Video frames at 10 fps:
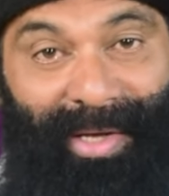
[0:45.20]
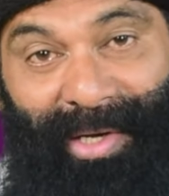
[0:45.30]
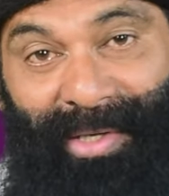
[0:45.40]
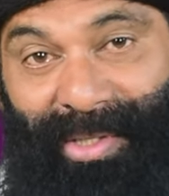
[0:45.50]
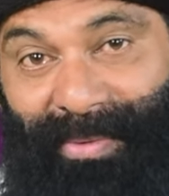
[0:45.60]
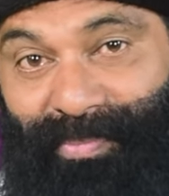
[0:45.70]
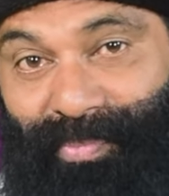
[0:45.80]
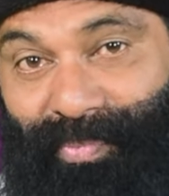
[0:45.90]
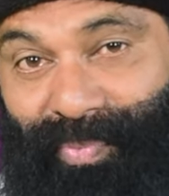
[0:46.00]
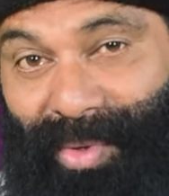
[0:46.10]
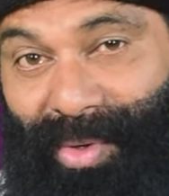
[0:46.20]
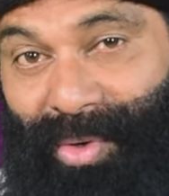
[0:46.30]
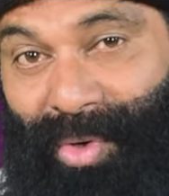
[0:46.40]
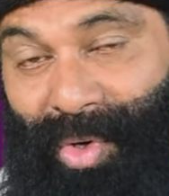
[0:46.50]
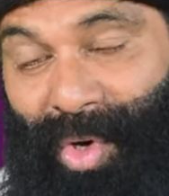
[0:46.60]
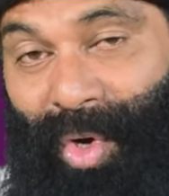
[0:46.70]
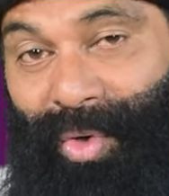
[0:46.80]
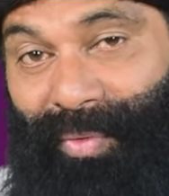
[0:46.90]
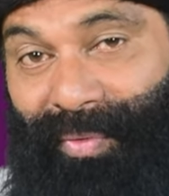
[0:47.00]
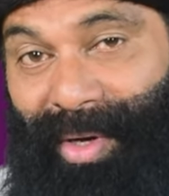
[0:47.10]
Anything, a
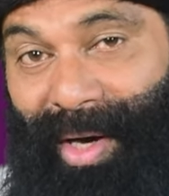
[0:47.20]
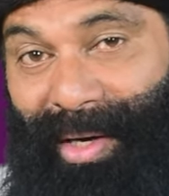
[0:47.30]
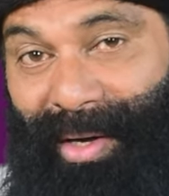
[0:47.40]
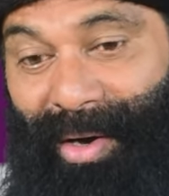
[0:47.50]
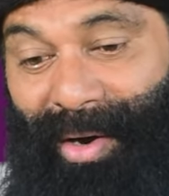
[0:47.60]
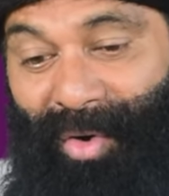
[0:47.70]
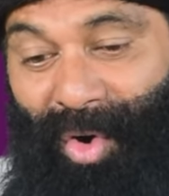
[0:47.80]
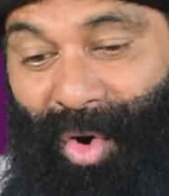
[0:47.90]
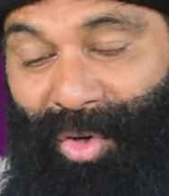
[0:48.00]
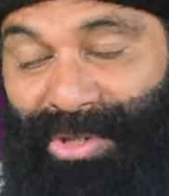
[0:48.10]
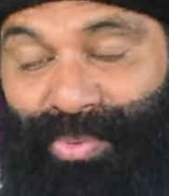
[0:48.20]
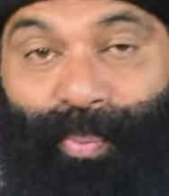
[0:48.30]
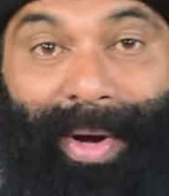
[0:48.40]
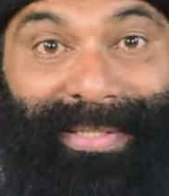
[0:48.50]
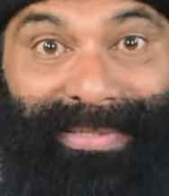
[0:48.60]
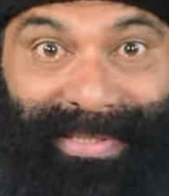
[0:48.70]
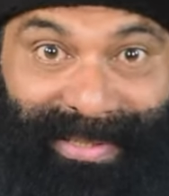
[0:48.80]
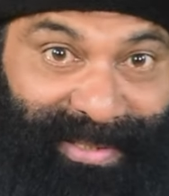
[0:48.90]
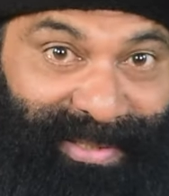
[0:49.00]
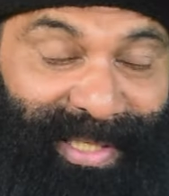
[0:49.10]
lot of kara, hot, spicy,
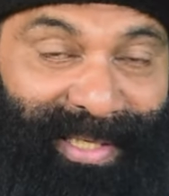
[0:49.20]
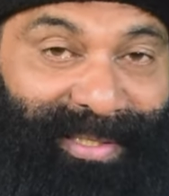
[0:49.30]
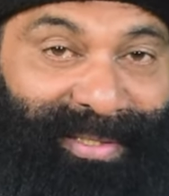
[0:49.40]
the child